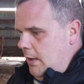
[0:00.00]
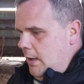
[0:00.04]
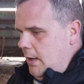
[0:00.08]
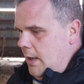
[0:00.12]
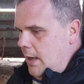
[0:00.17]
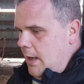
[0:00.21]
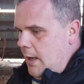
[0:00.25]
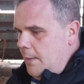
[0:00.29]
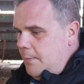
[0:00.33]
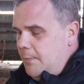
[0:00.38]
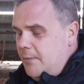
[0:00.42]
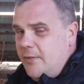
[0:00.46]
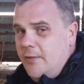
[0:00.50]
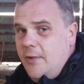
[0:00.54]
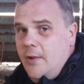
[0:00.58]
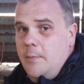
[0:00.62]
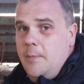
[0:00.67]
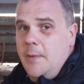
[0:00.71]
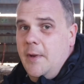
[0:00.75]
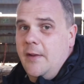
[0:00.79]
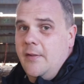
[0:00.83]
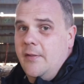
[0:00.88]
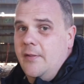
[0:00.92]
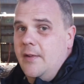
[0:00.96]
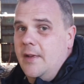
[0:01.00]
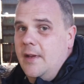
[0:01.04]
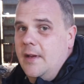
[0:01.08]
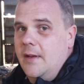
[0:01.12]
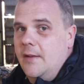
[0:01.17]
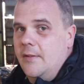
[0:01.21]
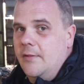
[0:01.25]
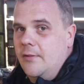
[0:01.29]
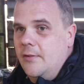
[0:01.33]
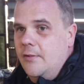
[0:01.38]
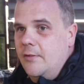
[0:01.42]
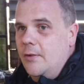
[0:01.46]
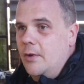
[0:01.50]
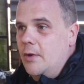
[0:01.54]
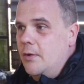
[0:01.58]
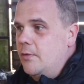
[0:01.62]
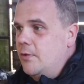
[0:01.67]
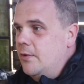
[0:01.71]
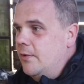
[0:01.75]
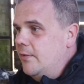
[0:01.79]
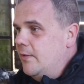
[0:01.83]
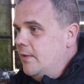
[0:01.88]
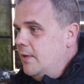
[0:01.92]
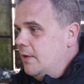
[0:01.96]
So the best thing is to do, if
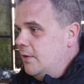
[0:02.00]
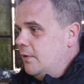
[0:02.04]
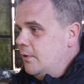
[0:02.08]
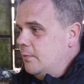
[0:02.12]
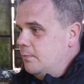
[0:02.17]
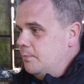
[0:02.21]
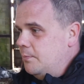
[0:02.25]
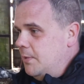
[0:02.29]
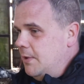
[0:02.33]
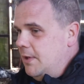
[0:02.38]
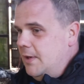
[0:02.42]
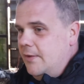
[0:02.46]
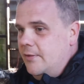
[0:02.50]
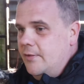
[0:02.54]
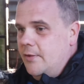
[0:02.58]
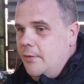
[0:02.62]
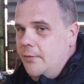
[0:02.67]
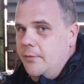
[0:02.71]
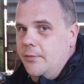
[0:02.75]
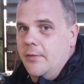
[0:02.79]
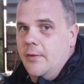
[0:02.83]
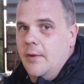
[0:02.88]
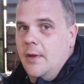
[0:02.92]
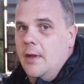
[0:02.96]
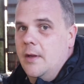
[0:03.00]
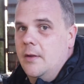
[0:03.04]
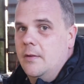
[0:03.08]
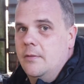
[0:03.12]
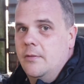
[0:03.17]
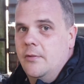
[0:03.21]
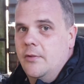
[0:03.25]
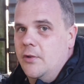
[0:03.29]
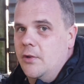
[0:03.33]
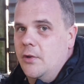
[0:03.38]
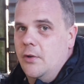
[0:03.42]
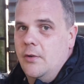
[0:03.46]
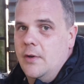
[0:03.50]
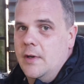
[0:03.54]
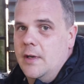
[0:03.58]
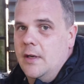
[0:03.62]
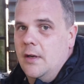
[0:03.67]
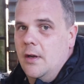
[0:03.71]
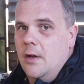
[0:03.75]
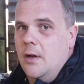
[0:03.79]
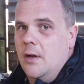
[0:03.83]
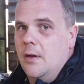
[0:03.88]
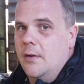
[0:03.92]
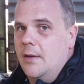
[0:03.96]
you see a police officer, security
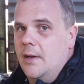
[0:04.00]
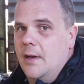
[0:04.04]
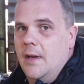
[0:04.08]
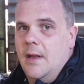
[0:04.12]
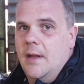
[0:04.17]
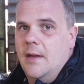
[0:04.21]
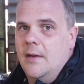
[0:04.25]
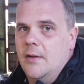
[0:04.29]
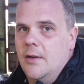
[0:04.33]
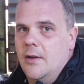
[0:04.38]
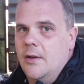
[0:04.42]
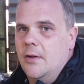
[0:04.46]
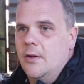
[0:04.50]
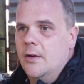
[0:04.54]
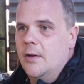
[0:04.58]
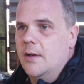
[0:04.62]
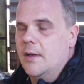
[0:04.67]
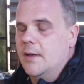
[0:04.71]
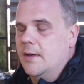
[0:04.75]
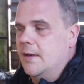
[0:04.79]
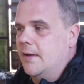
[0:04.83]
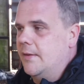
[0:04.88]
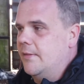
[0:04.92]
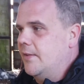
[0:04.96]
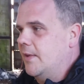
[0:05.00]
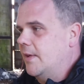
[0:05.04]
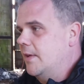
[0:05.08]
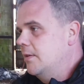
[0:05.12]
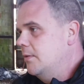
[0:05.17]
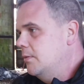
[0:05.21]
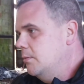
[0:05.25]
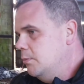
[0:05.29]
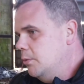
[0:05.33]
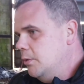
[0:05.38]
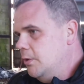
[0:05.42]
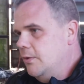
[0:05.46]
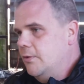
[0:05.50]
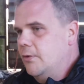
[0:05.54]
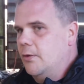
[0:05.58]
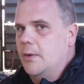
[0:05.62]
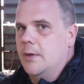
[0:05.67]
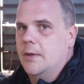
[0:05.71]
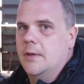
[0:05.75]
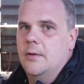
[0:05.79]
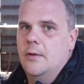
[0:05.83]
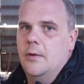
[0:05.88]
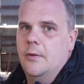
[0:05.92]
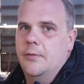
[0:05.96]
guard, landowner, and they say, "What you
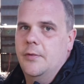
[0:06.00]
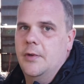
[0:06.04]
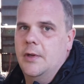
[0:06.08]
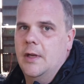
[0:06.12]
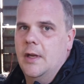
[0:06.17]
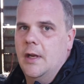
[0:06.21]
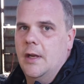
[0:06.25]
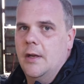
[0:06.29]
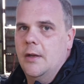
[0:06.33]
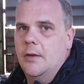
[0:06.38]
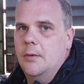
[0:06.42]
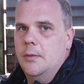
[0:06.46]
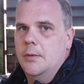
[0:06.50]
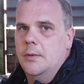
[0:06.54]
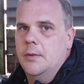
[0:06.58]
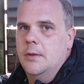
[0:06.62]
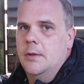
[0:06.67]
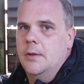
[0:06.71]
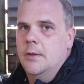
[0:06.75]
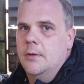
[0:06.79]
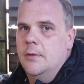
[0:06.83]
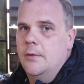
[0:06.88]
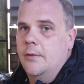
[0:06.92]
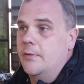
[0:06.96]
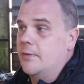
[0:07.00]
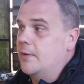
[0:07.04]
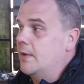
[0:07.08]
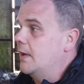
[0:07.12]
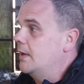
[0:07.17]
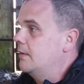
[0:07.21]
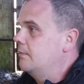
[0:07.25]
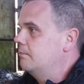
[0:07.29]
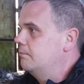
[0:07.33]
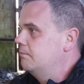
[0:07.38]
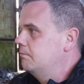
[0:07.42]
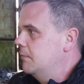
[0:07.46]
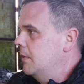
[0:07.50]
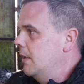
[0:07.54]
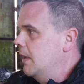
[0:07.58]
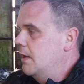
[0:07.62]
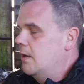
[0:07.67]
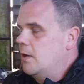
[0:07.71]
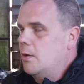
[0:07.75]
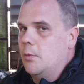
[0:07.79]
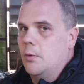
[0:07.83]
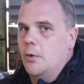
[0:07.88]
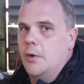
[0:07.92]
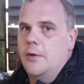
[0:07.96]
doing?" Off you go. Just say, "Yeah,
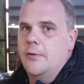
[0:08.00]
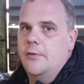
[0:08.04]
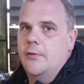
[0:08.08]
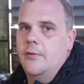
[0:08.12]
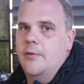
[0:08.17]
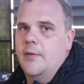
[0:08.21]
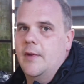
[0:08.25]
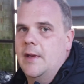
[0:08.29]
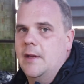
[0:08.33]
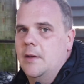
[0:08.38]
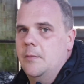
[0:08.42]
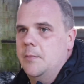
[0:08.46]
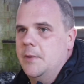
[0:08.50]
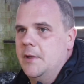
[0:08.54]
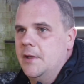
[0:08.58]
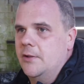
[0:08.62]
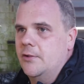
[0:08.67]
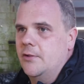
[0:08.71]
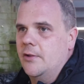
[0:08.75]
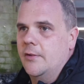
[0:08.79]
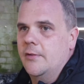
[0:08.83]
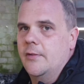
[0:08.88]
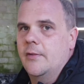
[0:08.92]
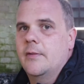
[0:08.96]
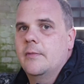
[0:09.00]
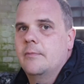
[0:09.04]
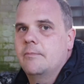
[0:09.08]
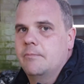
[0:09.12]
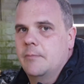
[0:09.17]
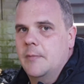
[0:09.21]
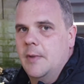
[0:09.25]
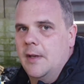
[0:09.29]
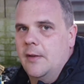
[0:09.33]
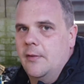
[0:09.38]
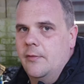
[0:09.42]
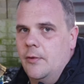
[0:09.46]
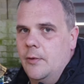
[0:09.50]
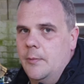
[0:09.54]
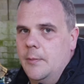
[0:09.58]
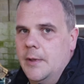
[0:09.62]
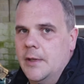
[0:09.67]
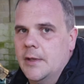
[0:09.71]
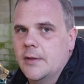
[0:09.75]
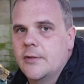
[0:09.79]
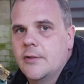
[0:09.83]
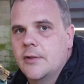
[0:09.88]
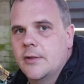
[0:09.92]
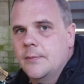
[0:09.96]
no worries, just taking pictures. Thanks very
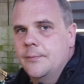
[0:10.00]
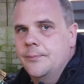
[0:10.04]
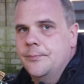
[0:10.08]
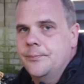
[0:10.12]
much."